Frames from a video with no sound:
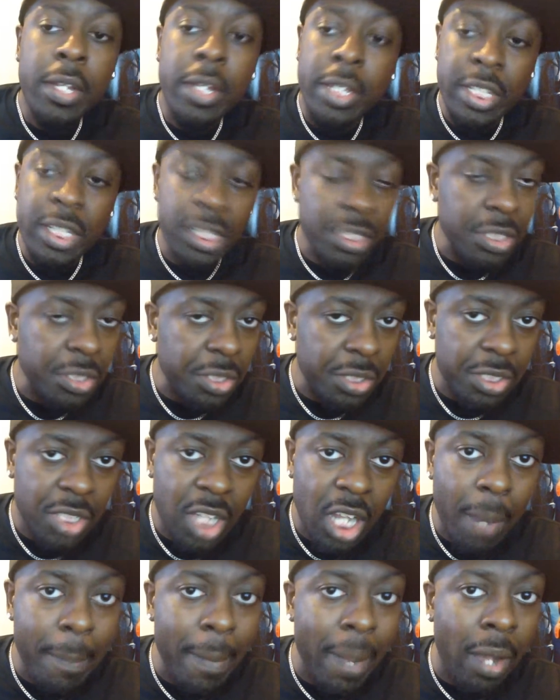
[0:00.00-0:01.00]
He doesn't just
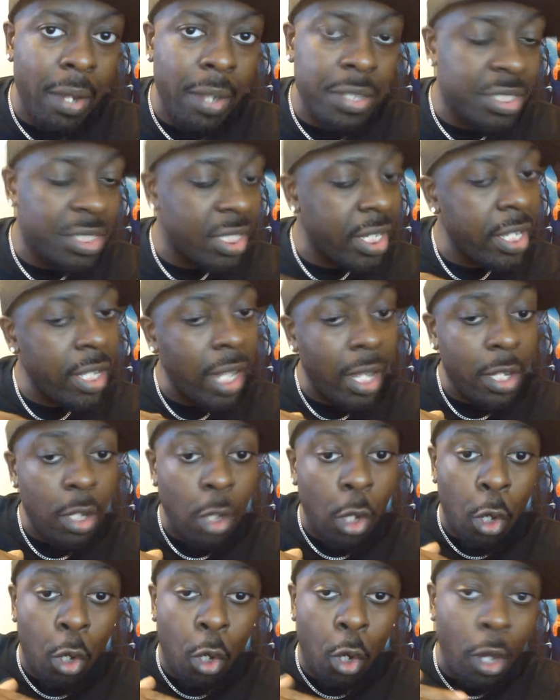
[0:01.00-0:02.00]
come out and say like
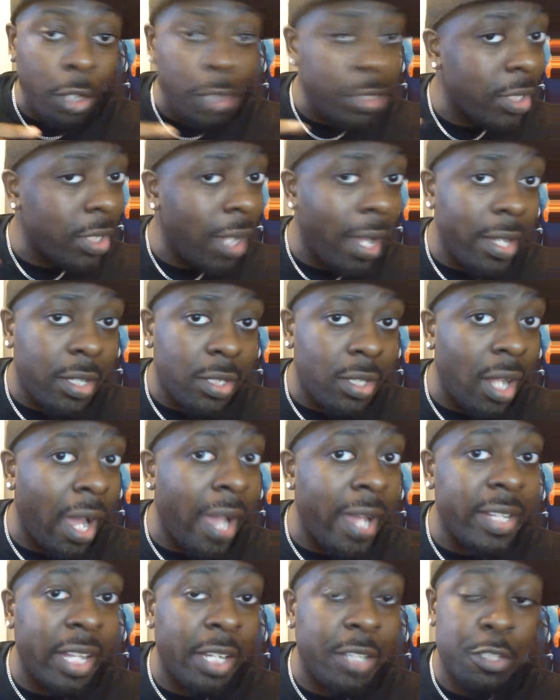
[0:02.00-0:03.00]
a godlike
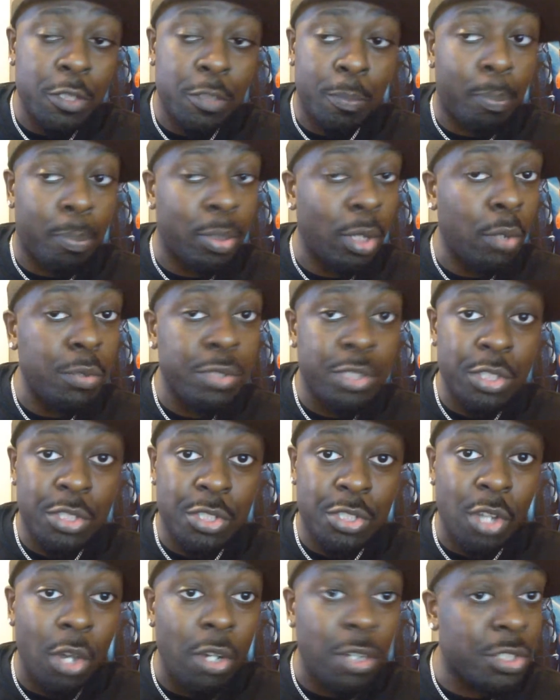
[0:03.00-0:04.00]
line that just blows your
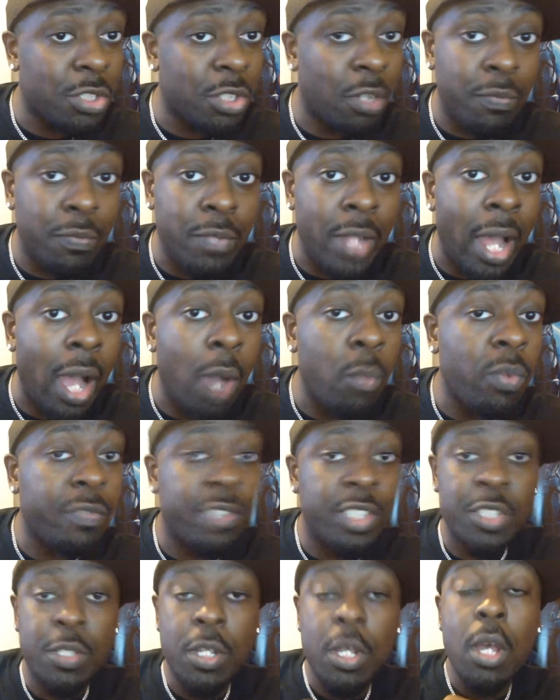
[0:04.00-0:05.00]
socks off now
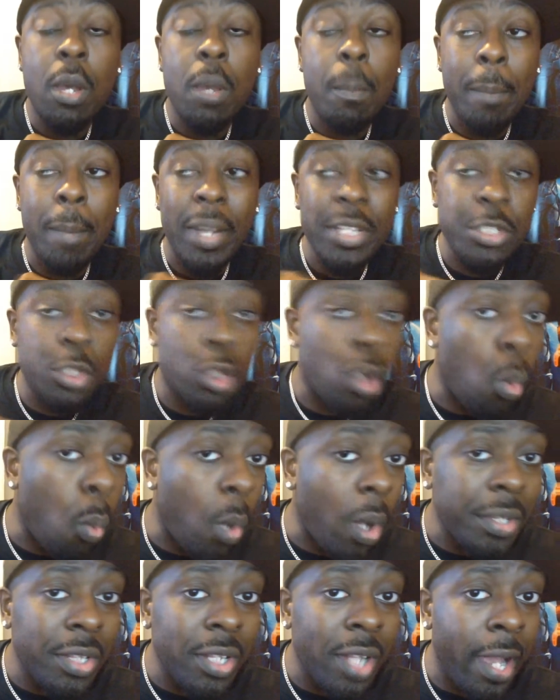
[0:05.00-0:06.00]
with these magical
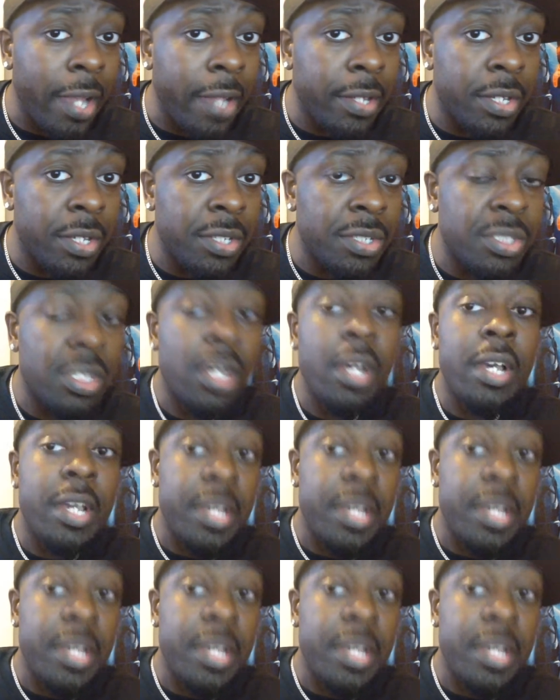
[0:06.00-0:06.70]
one-liners.